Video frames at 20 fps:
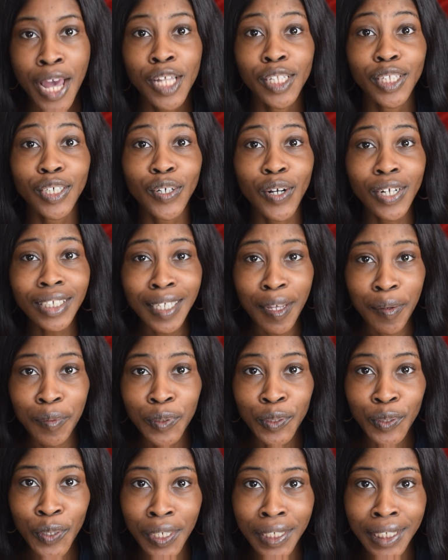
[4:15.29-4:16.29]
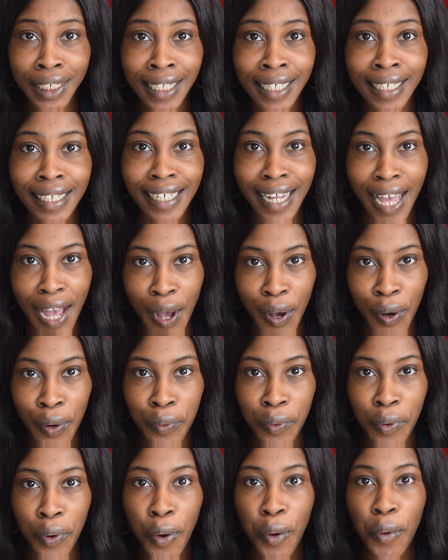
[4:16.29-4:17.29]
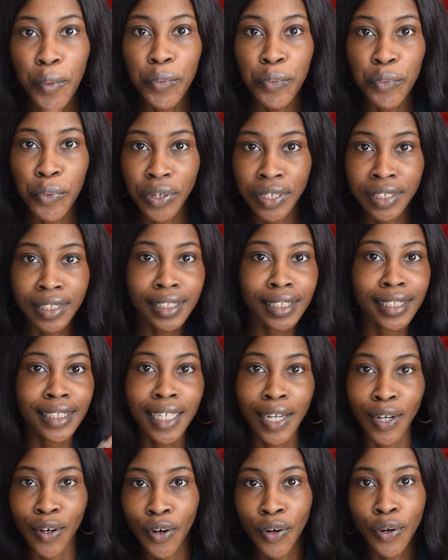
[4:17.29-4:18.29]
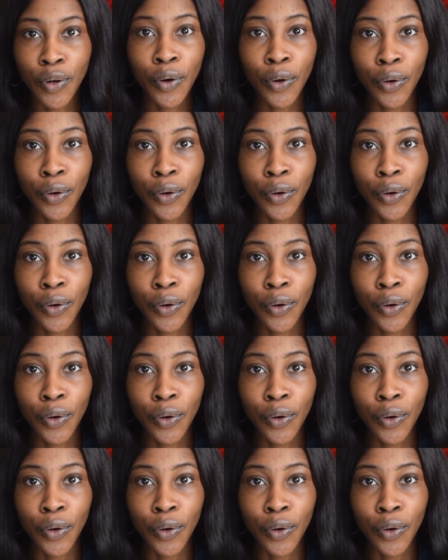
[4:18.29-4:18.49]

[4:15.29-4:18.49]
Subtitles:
The course I'm studying now was the second